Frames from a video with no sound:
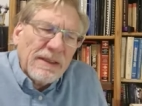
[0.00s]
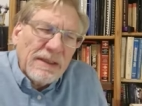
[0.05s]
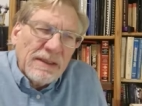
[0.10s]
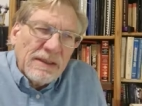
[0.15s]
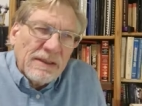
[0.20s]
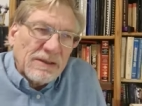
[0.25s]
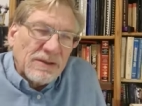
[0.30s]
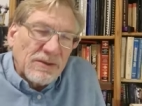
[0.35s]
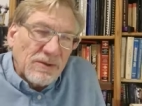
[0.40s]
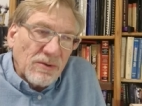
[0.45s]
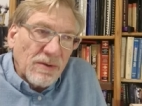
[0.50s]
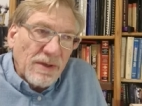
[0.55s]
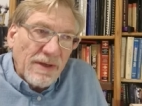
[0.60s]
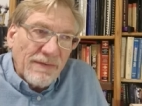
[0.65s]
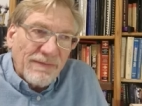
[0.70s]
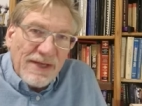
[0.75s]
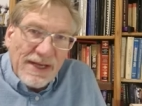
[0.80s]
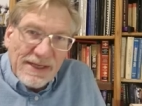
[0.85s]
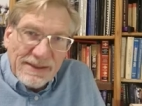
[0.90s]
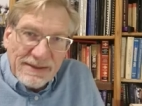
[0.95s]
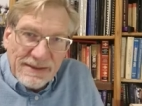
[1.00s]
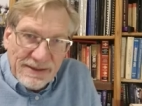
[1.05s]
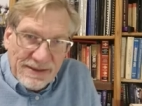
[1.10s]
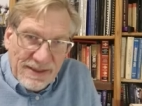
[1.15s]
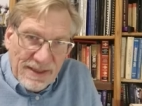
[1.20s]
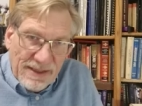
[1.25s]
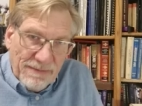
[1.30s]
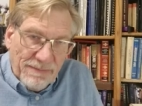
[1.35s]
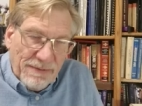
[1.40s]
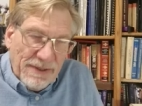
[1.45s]
story of Texas
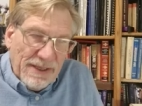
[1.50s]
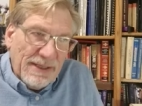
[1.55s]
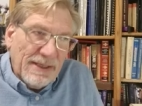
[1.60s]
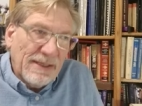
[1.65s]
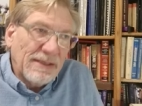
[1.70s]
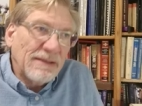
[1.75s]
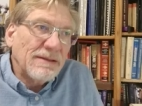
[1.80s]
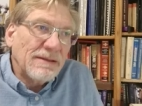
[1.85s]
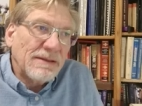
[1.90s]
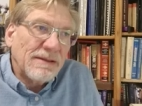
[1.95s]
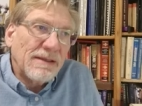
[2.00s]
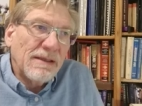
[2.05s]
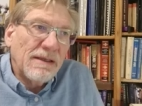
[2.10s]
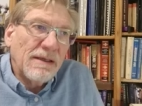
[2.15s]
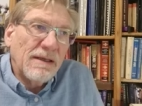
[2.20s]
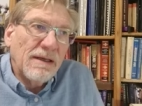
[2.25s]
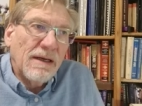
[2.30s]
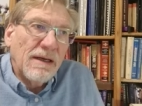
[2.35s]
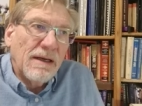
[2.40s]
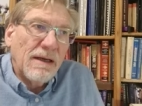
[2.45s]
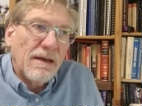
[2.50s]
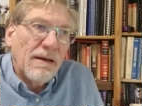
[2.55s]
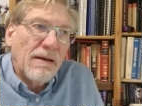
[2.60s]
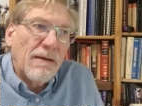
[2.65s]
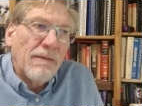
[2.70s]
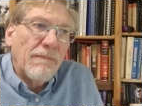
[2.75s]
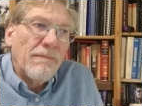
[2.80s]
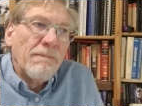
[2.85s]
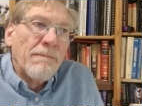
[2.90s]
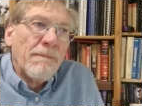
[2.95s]
independence. Uh,
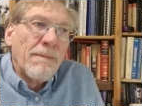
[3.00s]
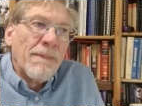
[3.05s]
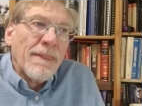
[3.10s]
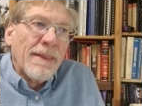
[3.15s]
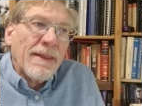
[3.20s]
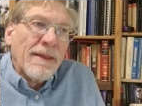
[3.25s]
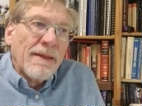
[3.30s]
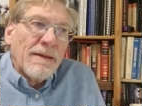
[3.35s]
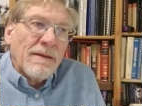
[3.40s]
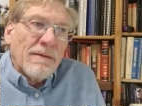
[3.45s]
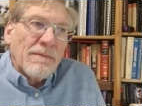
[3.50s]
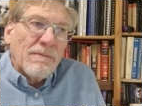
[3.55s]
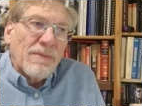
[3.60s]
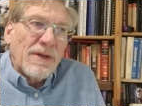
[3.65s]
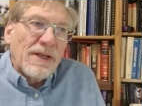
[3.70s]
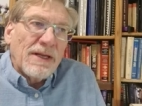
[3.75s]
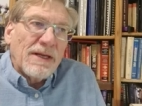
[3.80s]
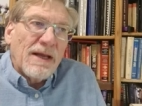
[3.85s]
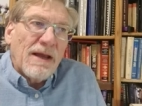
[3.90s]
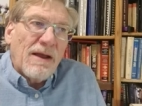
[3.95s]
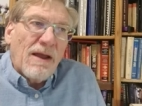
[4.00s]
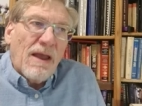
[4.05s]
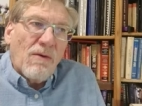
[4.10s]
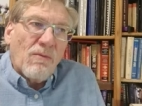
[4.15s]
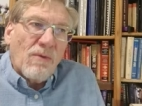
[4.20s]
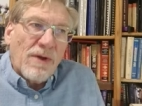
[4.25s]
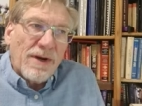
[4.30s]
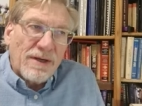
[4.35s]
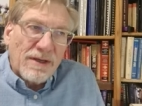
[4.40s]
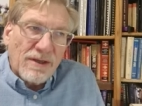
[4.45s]
but I, I,
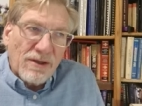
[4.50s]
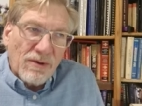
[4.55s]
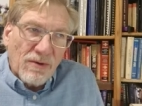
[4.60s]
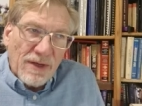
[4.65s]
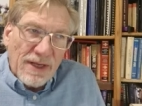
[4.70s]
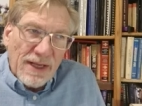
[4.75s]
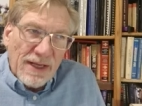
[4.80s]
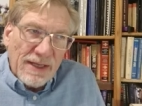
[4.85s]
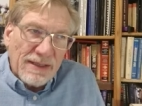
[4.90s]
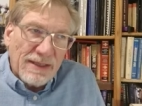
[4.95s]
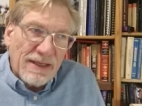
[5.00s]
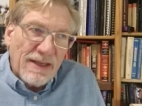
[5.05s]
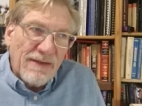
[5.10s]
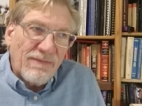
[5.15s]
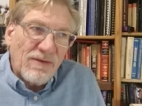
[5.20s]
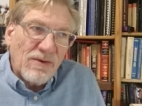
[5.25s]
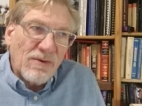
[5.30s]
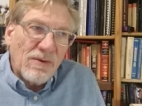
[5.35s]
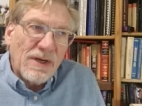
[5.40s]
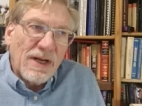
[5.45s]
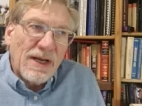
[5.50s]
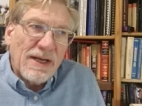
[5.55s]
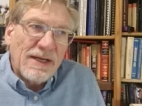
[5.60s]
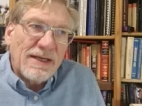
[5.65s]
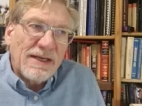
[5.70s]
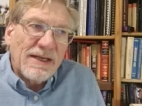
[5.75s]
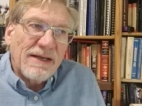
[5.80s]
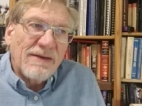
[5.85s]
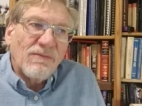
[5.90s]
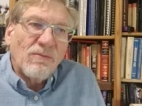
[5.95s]
wanted to go ahead and give you an
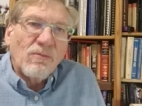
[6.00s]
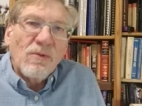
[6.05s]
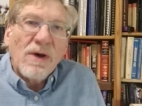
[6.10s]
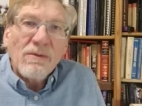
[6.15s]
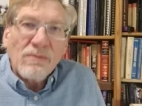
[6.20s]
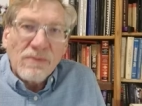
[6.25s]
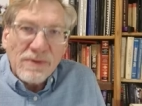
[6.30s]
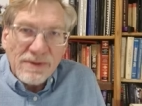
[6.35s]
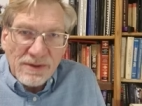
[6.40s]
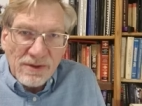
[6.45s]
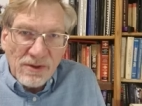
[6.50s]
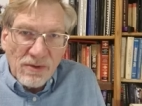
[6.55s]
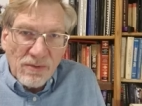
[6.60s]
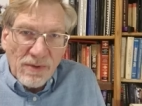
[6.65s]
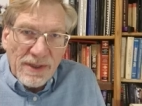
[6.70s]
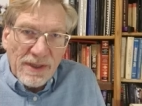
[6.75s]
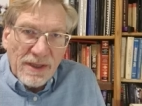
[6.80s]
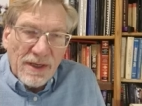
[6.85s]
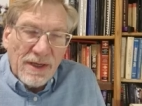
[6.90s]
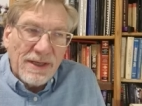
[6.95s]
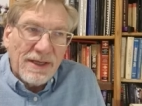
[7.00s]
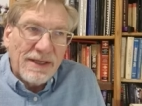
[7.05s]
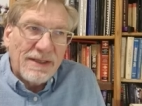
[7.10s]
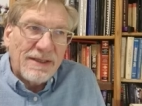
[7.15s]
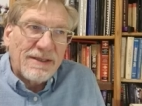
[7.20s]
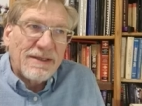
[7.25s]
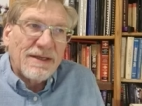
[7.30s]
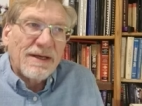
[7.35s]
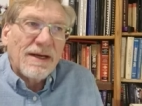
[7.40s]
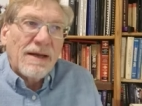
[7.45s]
idea of what was going on at
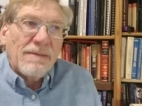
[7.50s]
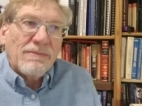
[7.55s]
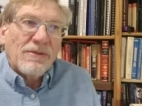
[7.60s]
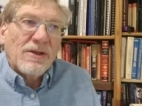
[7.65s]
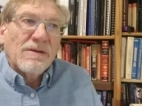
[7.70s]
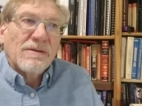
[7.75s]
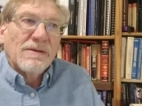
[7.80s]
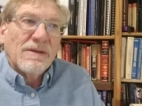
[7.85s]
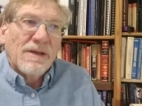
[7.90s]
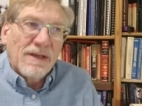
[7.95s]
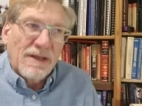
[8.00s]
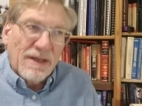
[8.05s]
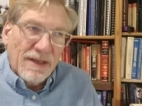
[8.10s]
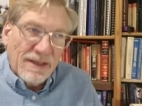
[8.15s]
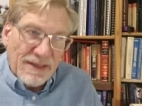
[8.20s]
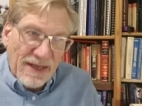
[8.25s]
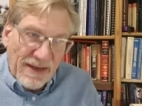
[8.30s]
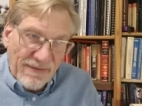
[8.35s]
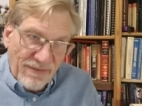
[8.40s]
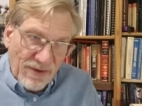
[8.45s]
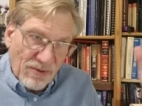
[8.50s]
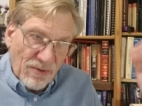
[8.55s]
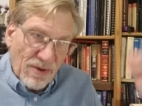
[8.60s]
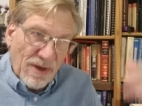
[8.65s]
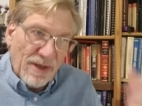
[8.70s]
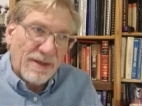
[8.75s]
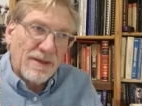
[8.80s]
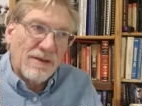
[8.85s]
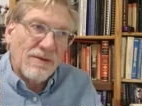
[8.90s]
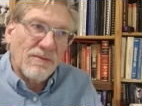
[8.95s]
the time. You know, uh, Davy
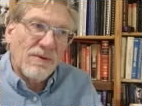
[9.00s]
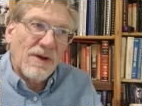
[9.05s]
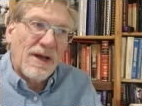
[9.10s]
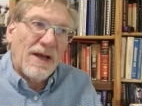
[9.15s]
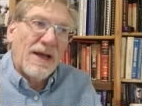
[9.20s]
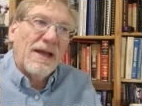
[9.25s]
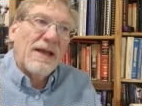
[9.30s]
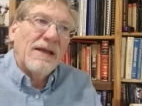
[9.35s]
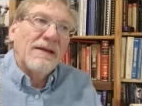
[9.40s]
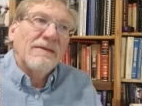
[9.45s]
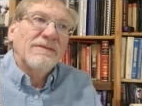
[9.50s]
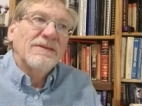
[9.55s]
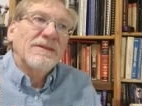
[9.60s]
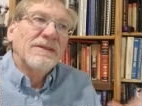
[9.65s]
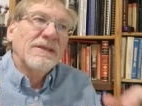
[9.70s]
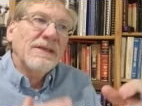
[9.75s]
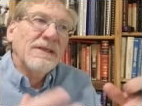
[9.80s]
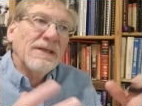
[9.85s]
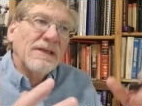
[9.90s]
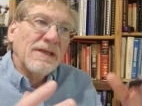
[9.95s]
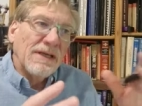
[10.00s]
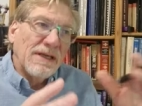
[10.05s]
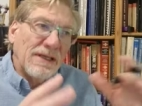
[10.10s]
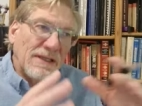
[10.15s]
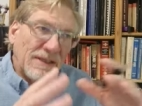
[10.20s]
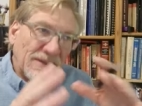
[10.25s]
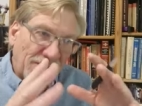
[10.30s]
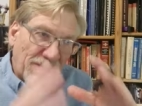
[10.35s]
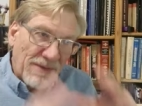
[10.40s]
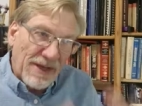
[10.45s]
Crockett arrives. Uh,
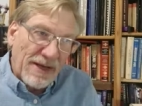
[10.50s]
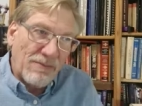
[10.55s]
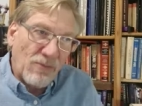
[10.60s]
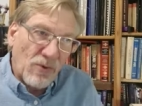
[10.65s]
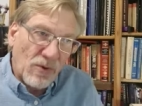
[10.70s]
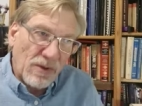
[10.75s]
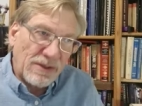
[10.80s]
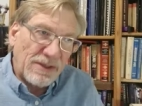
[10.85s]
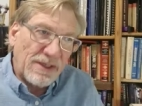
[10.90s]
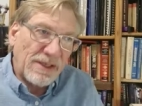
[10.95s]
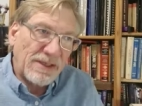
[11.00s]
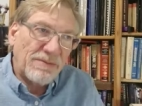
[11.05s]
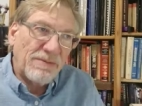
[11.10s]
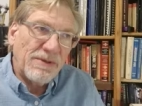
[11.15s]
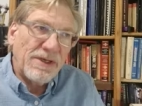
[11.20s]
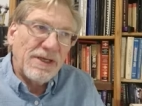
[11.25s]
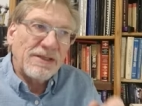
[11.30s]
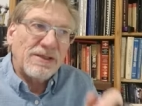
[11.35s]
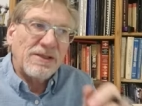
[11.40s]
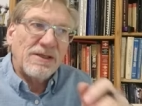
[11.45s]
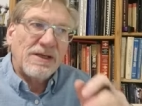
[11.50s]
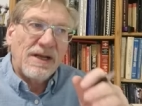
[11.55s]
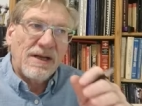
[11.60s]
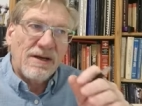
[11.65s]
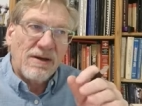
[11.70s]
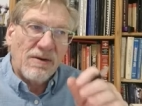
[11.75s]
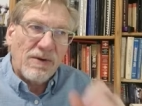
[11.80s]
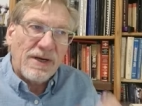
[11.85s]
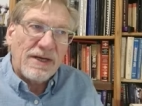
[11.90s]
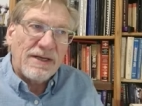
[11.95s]
this Matamoros expedition had
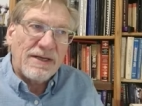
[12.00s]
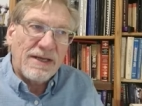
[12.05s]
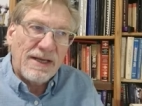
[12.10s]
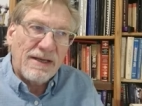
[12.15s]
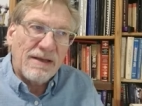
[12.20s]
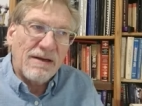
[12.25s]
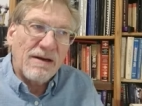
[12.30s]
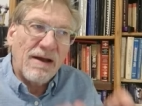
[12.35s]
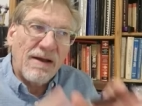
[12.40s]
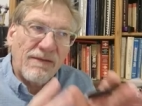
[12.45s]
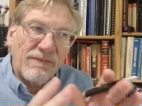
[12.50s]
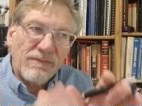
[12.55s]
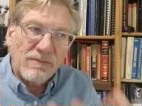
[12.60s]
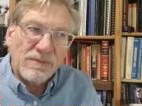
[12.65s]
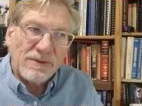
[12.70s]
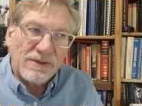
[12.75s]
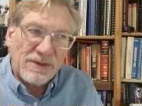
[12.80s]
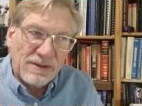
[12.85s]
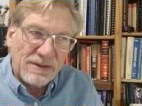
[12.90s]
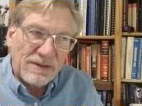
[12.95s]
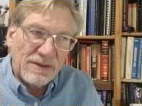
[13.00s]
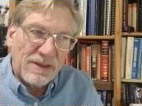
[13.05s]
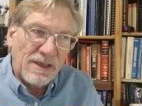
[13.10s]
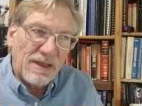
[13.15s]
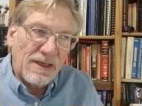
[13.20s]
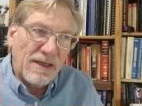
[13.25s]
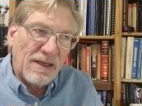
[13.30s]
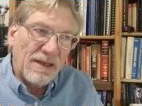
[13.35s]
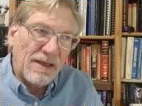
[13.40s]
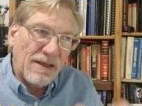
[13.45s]
already taken off and was
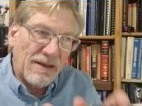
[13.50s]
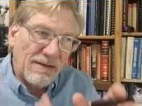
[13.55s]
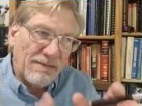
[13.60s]
uh,